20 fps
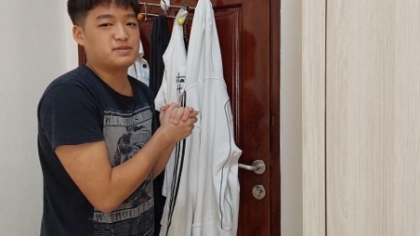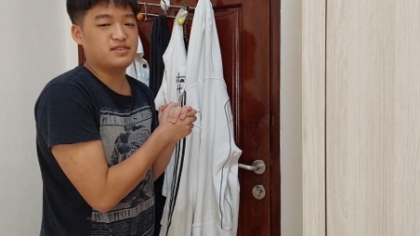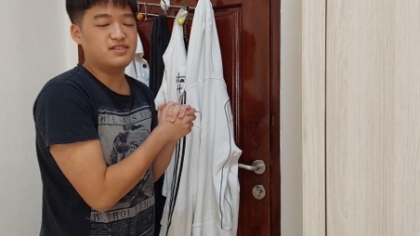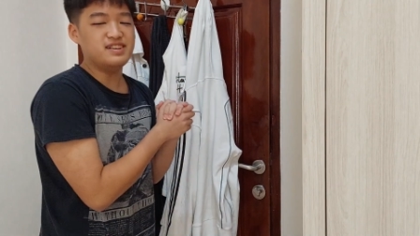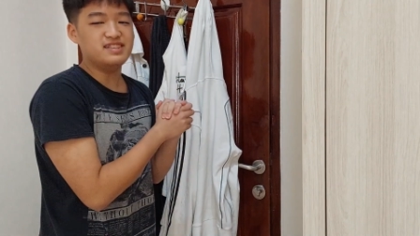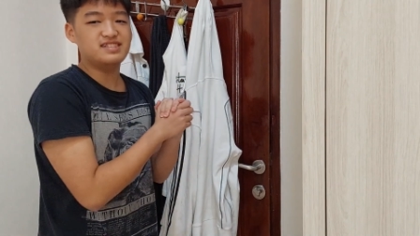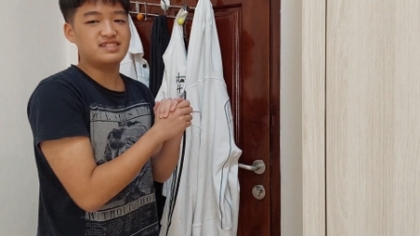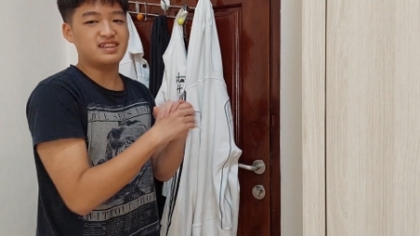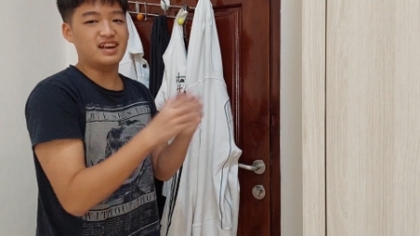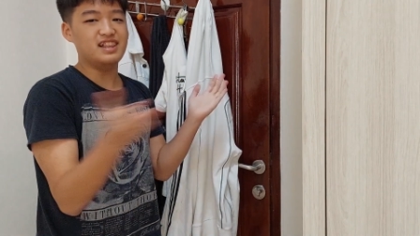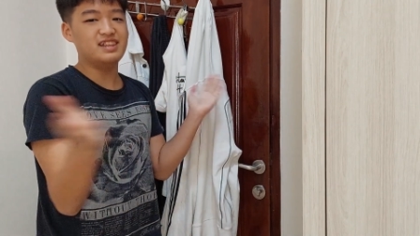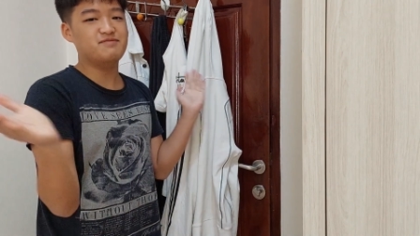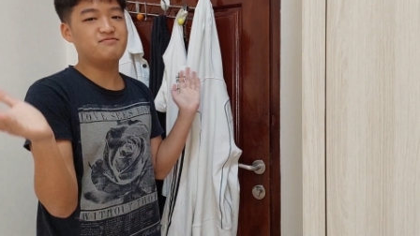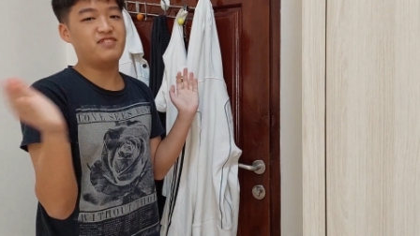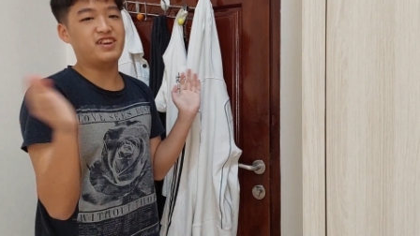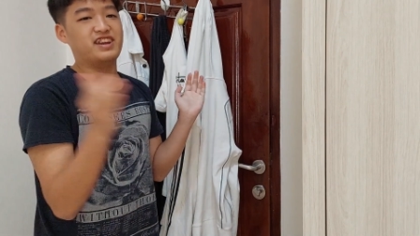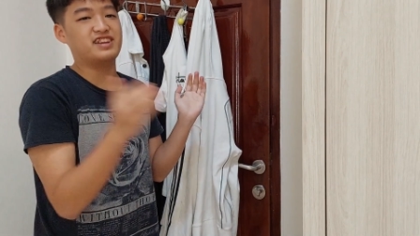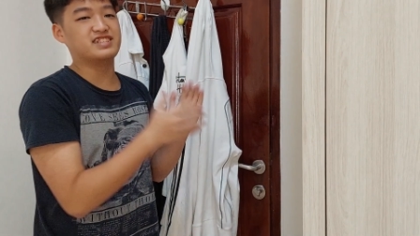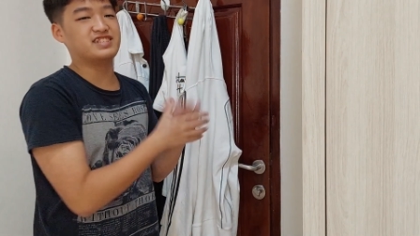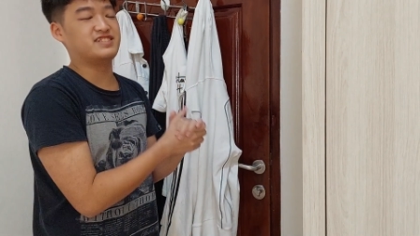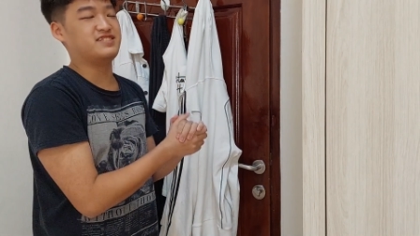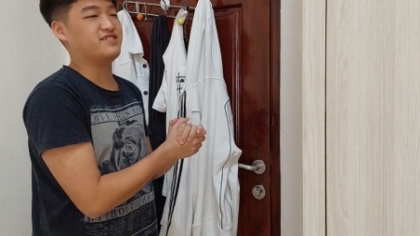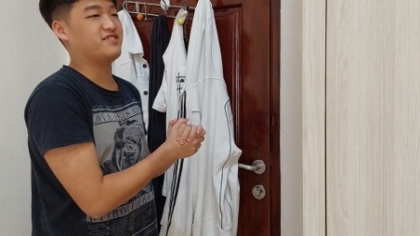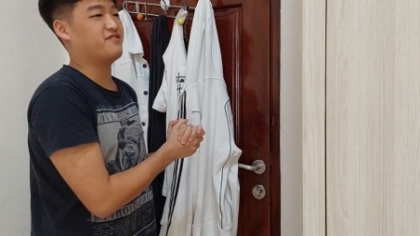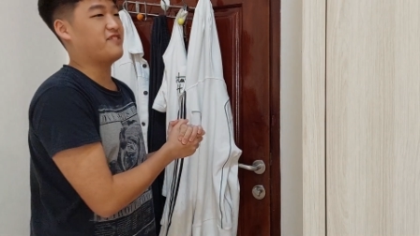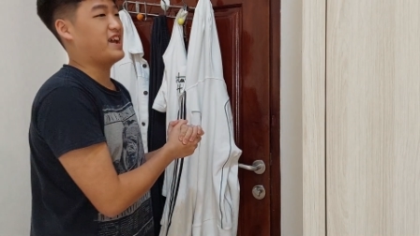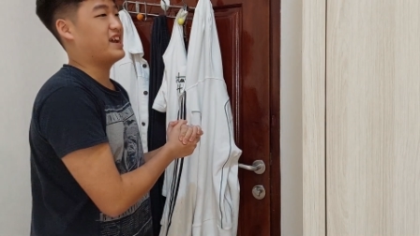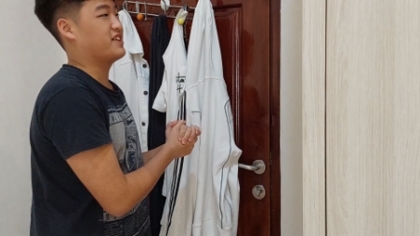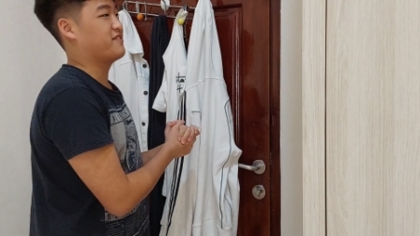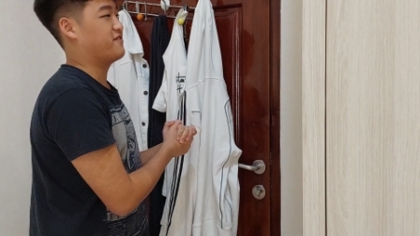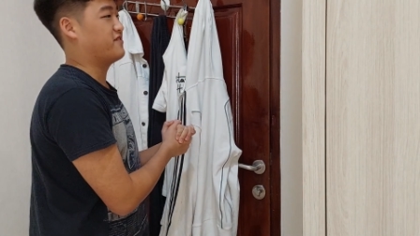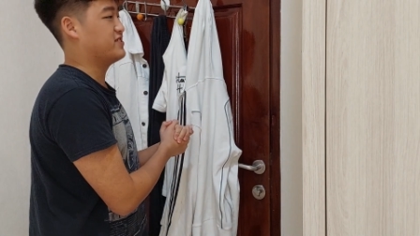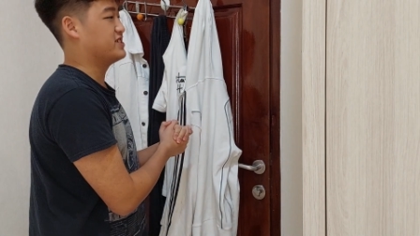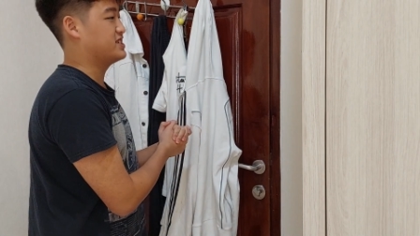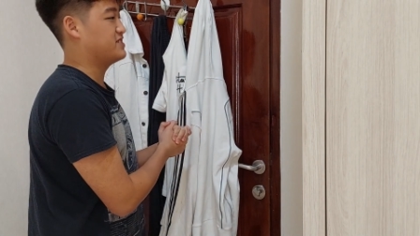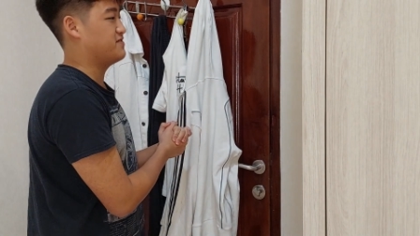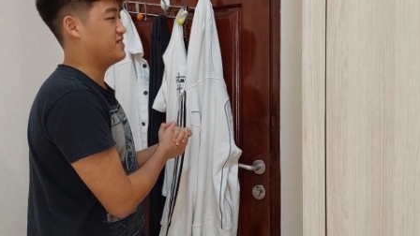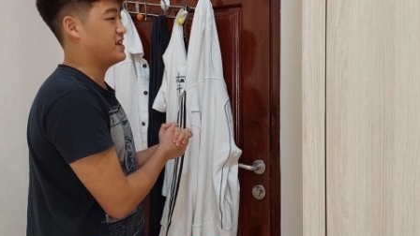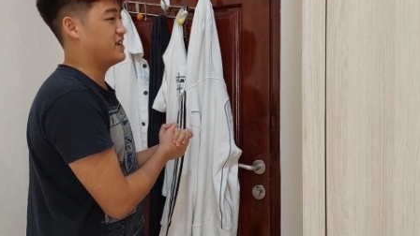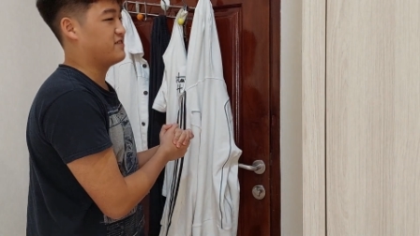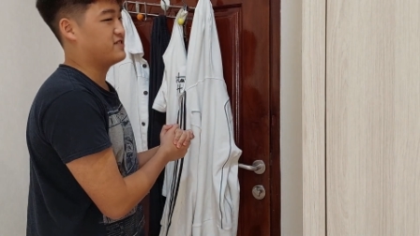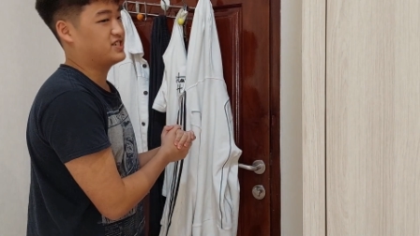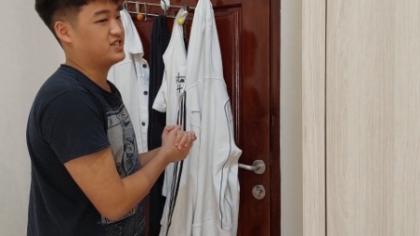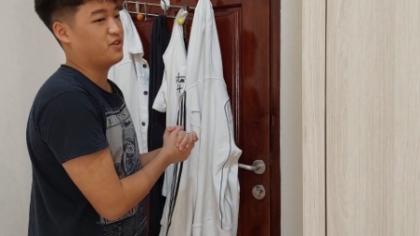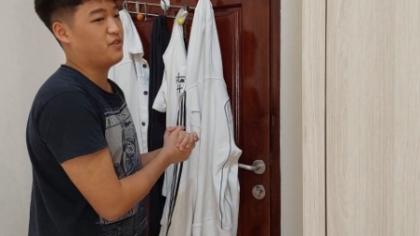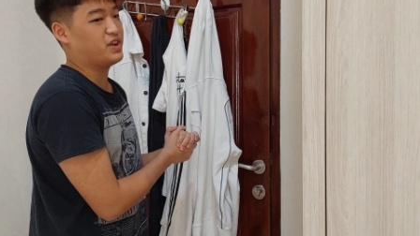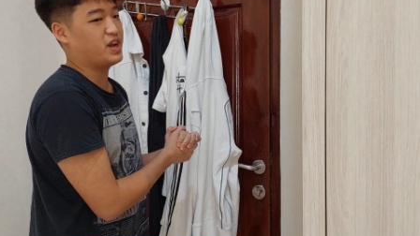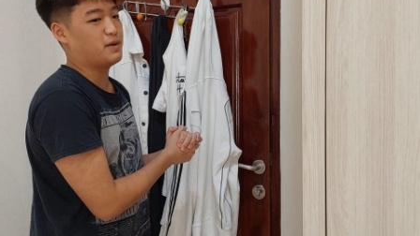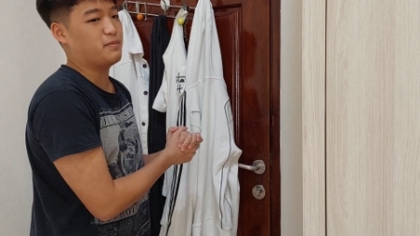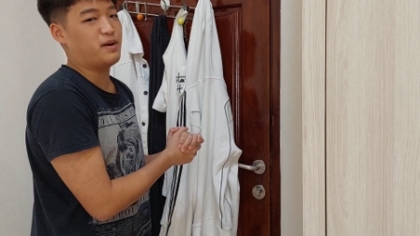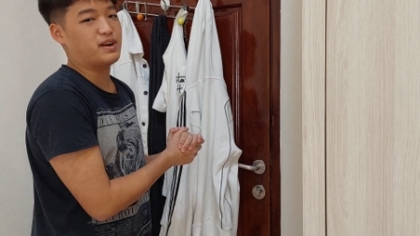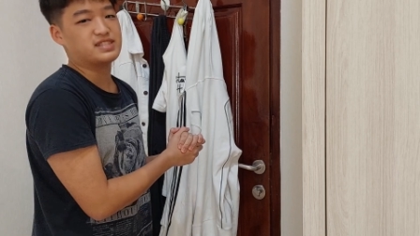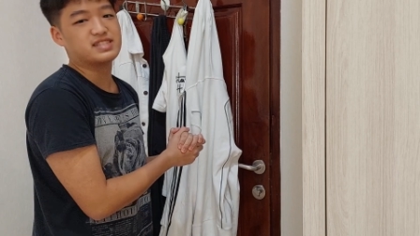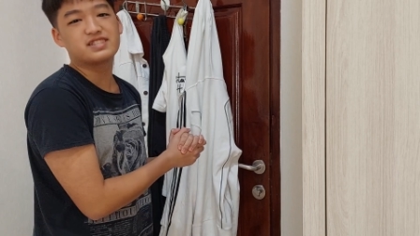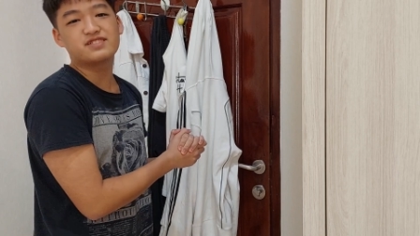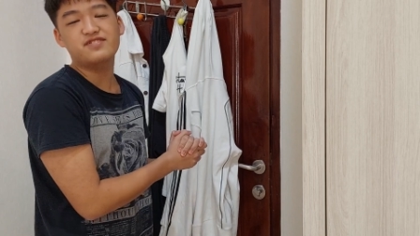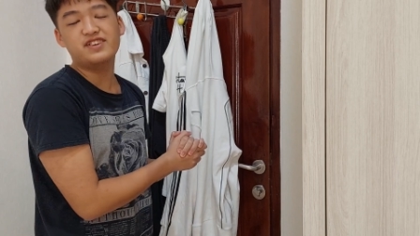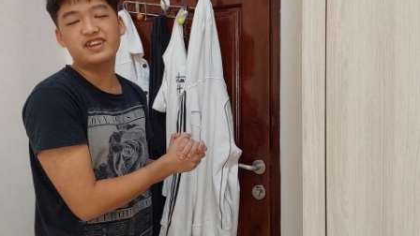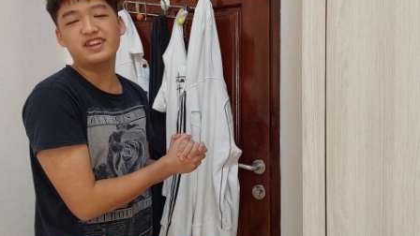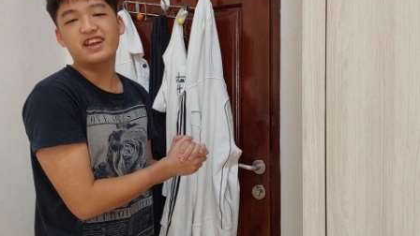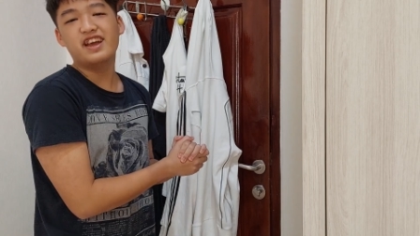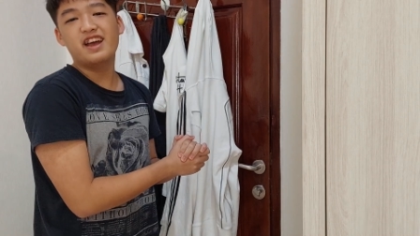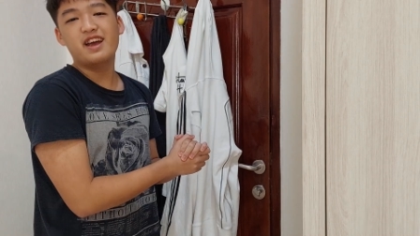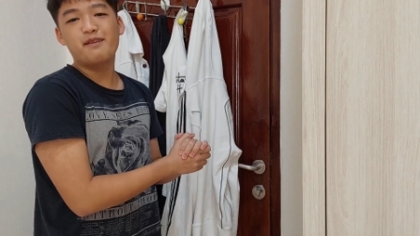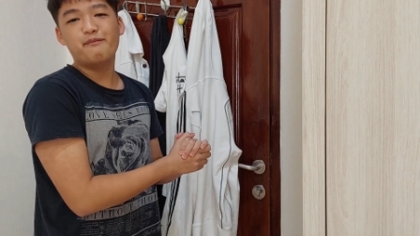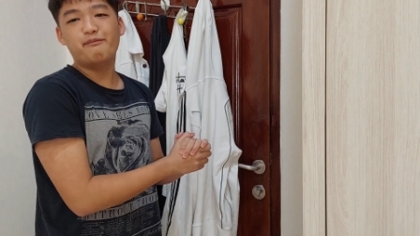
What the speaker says: So let's celebrate his new anniversary of showing up on screen